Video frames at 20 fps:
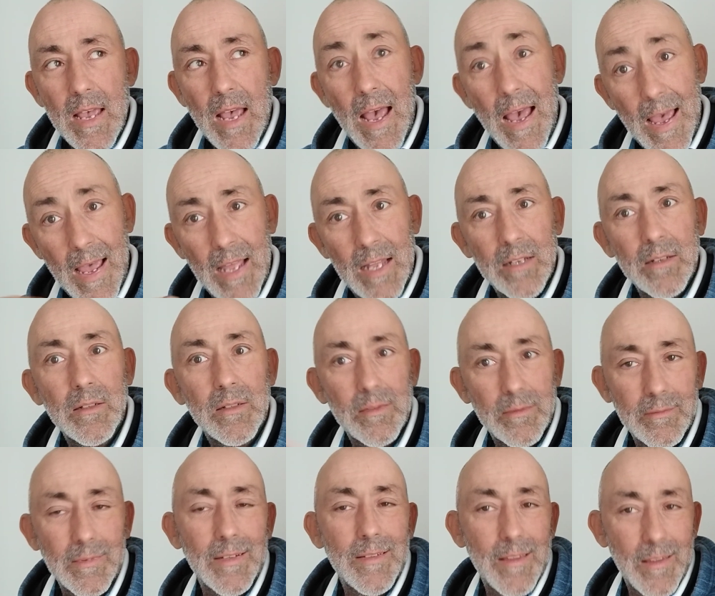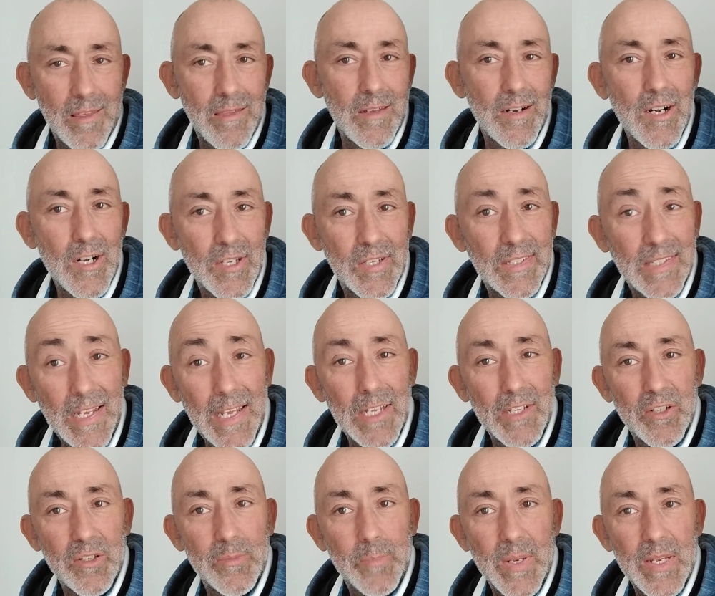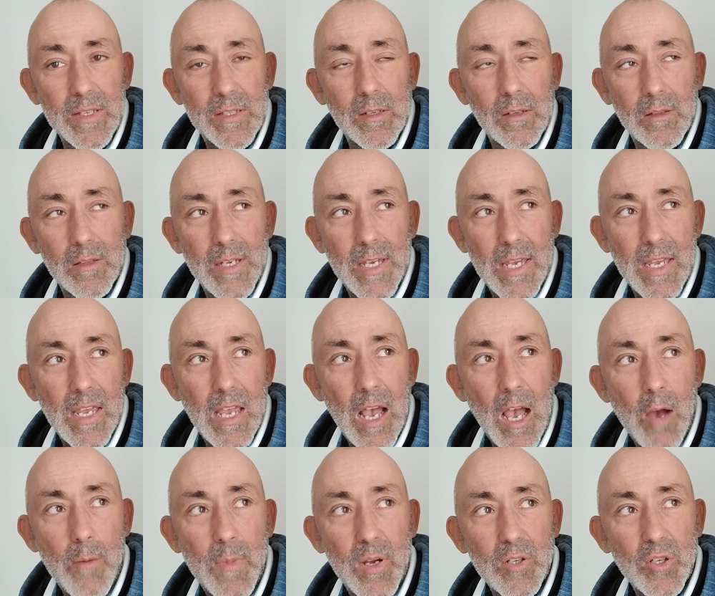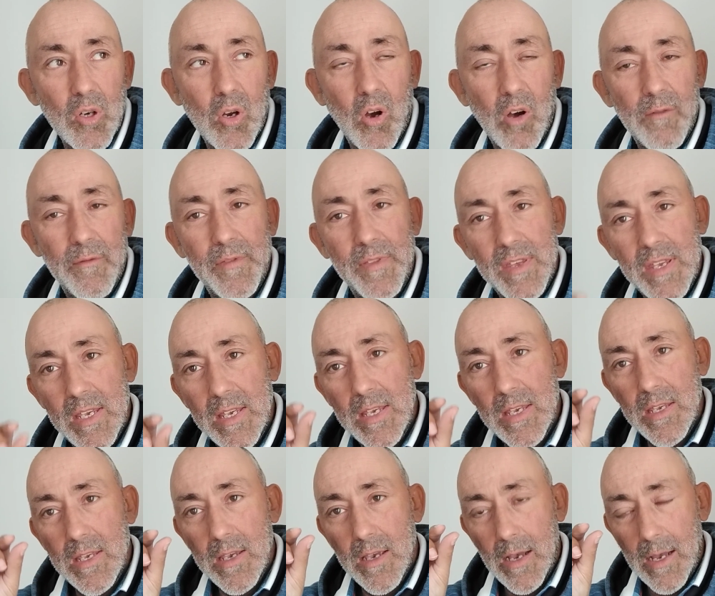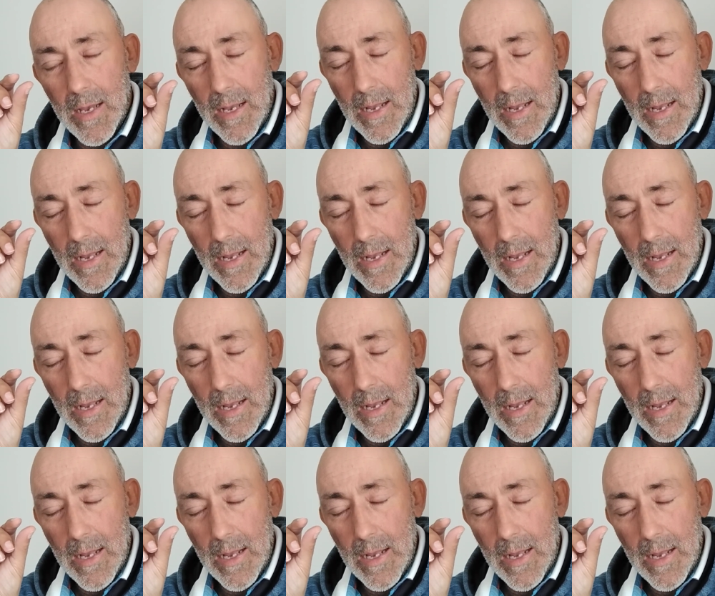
And the third stage is basically how much of the